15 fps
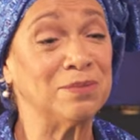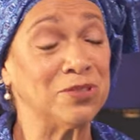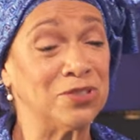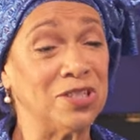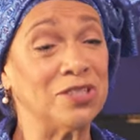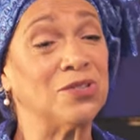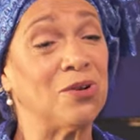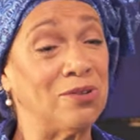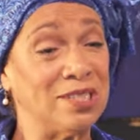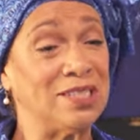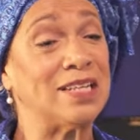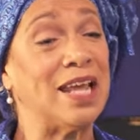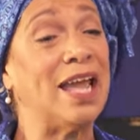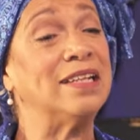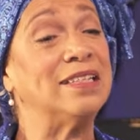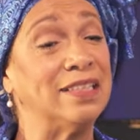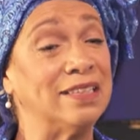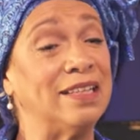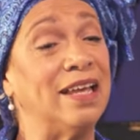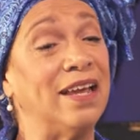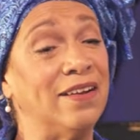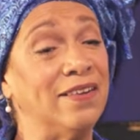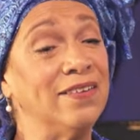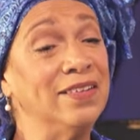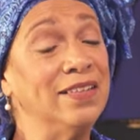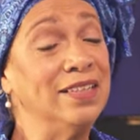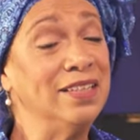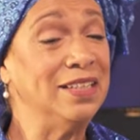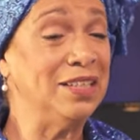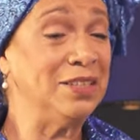It was just her standing there
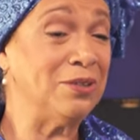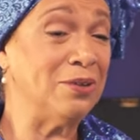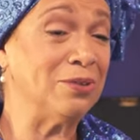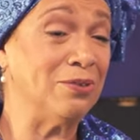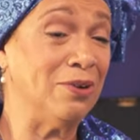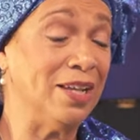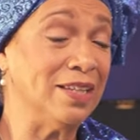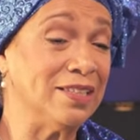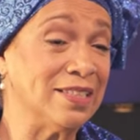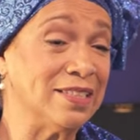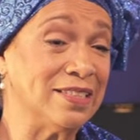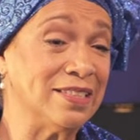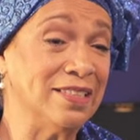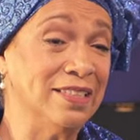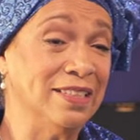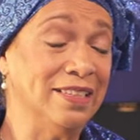in her greatness.